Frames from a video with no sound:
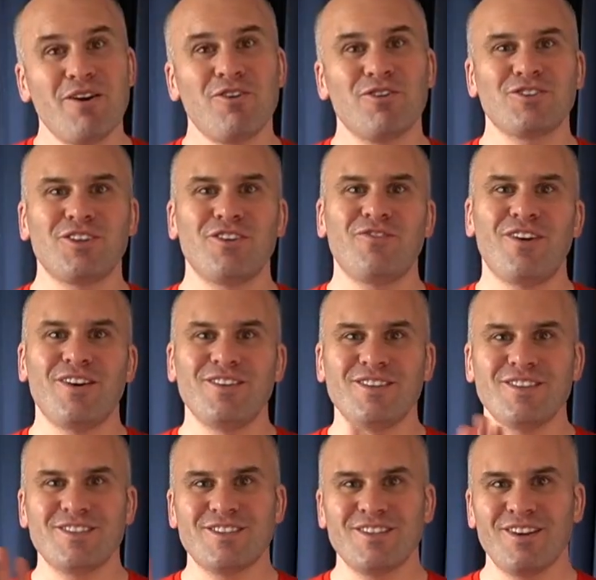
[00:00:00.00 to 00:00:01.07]
also find that
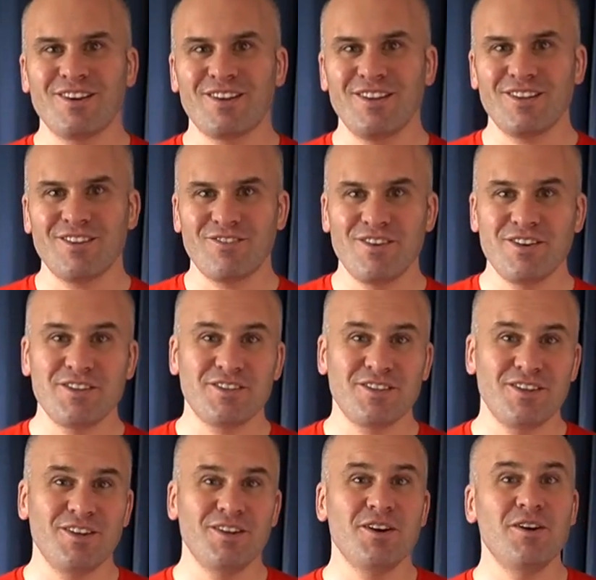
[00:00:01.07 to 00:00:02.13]
circling the wrist
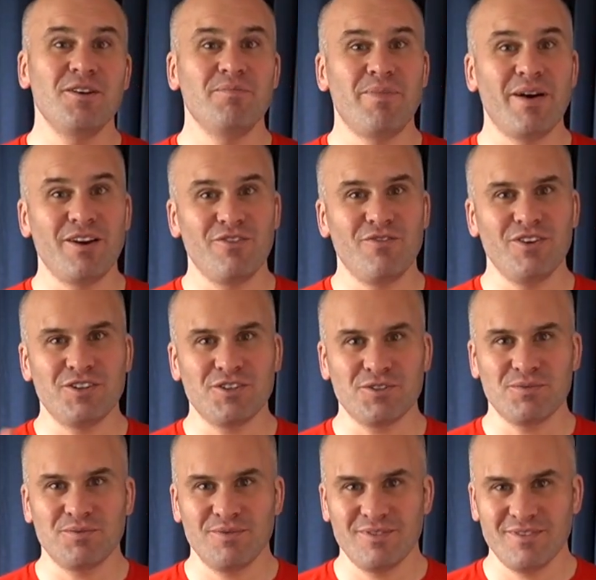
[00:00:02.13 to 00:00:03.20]
beneficial.
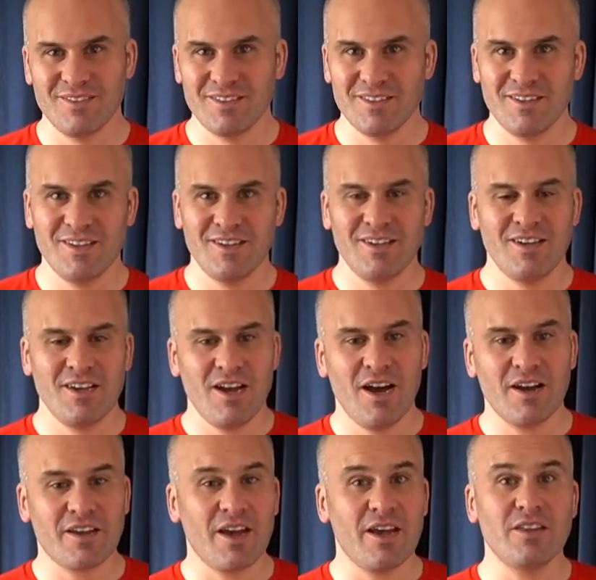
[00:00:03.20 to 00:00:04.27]

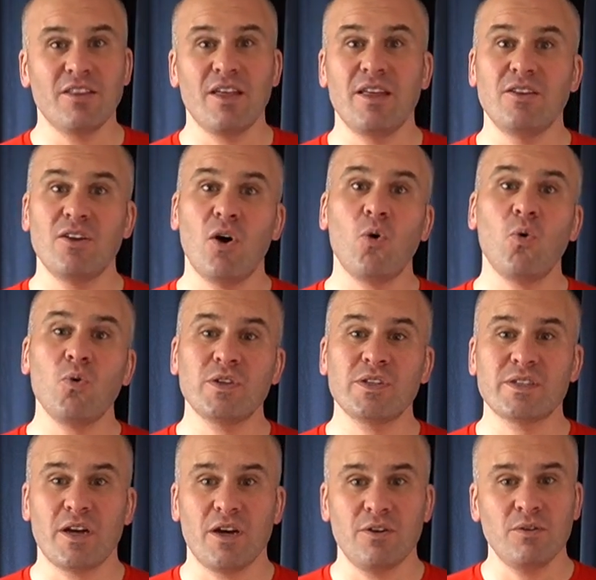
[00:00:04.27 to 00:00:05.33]
Okay, then
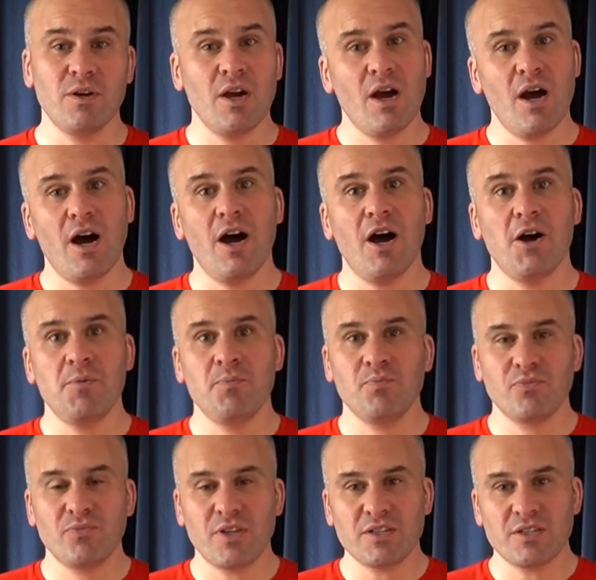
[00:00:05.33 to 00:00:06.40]
also
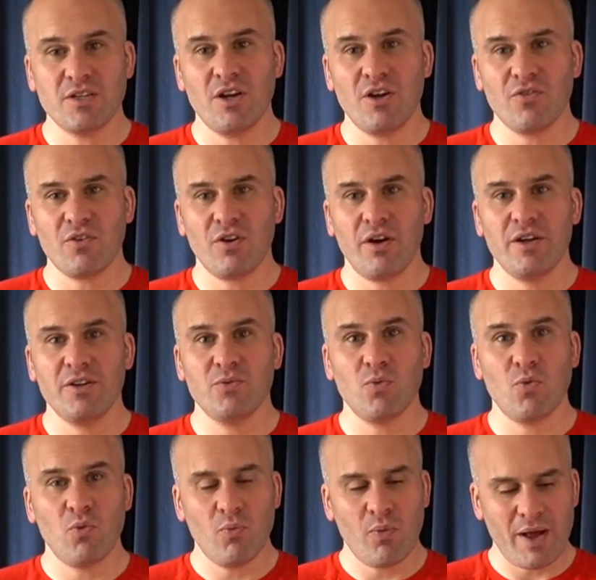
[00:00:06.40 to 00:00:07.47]
there's a nerve glide that
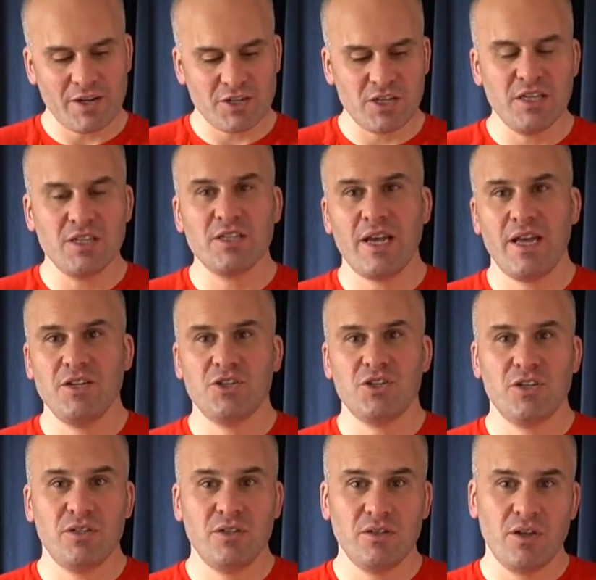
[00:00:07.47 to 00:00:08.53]
will actually
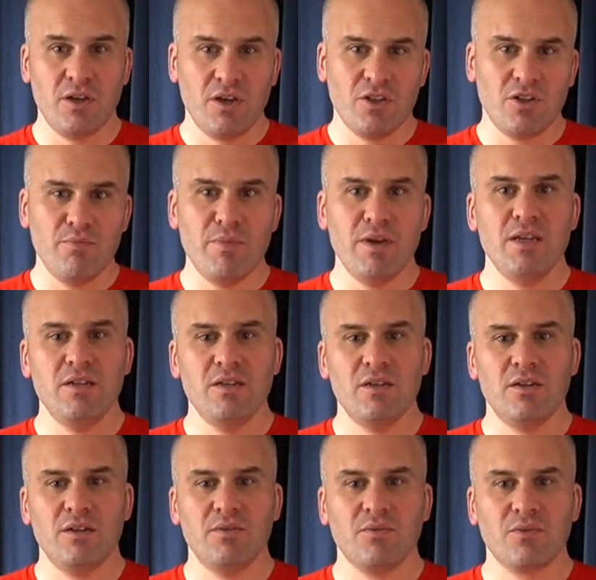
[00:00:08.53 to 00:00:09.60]
tension the
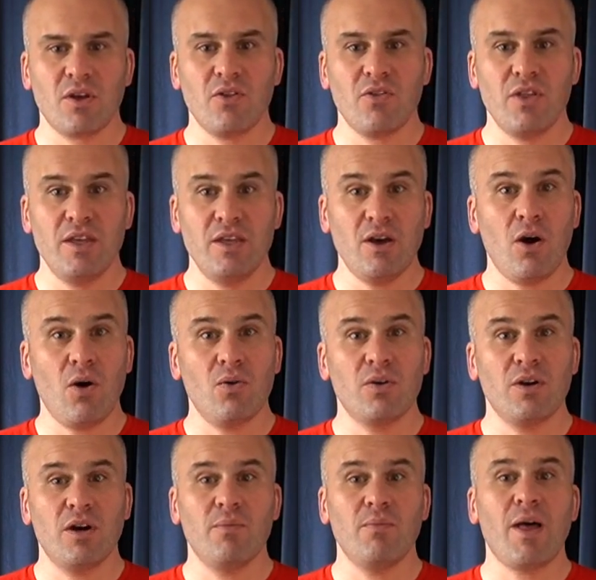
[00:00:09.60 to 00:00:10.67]
median, the
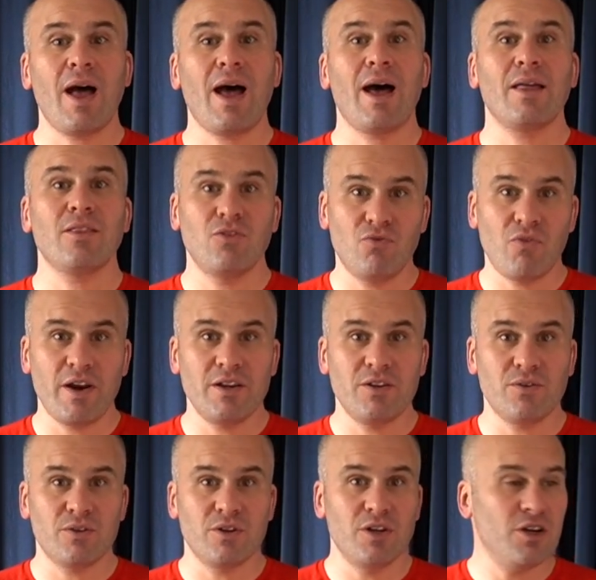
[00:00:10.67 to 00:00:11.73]
ulnar and the
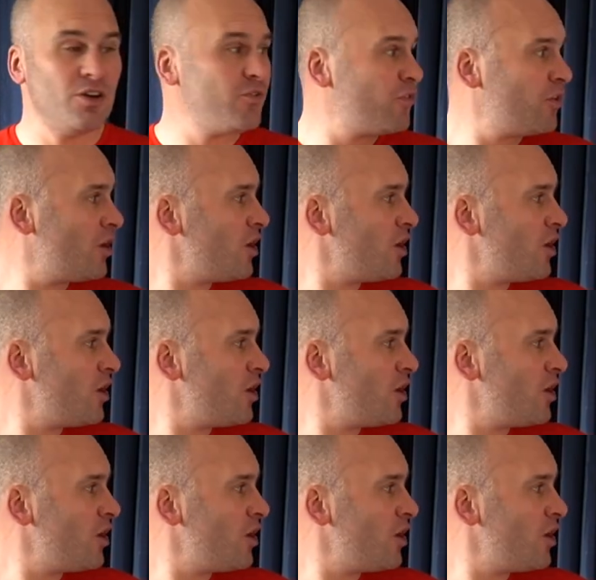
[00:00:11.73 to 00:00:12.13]
radial nerve,